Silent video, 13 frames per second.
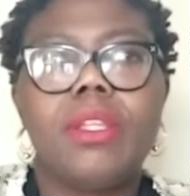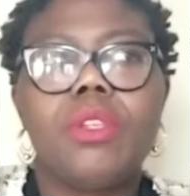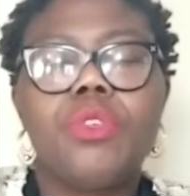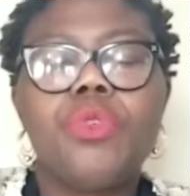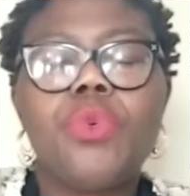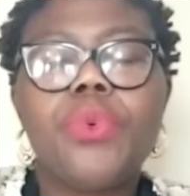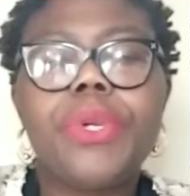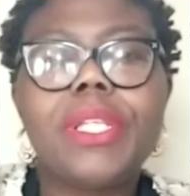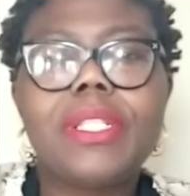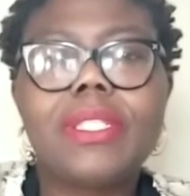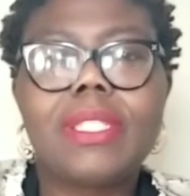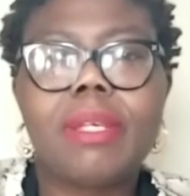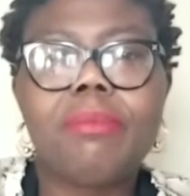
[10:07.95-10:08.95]
doing
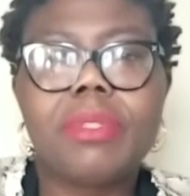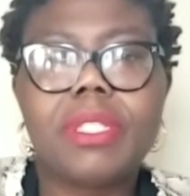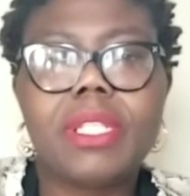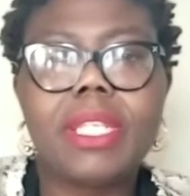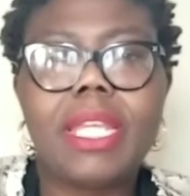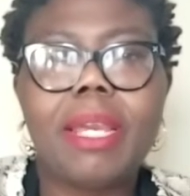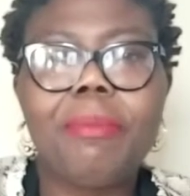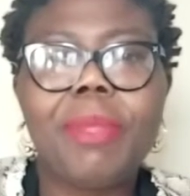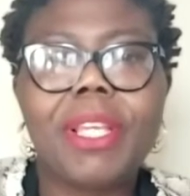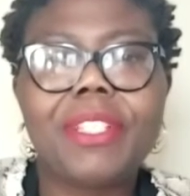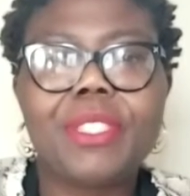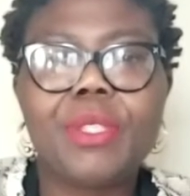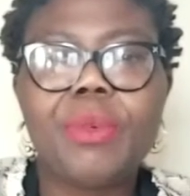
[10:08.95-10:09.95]
something that
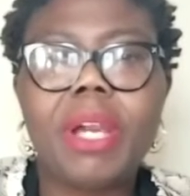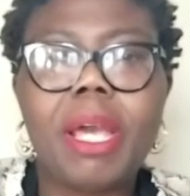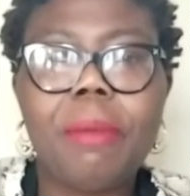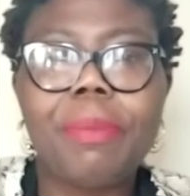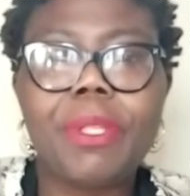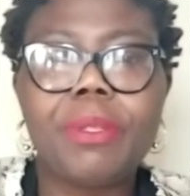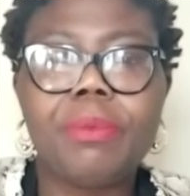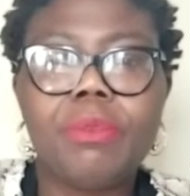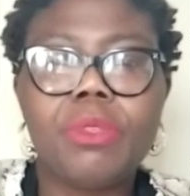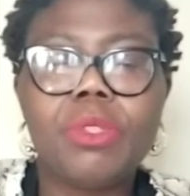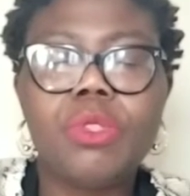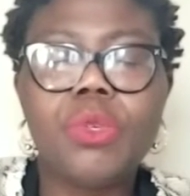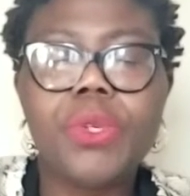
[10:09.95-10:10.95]
makes you happy,
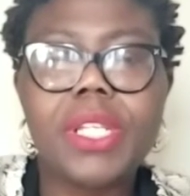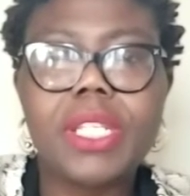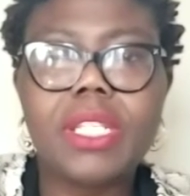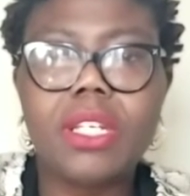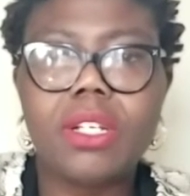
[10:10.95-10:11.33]
doing.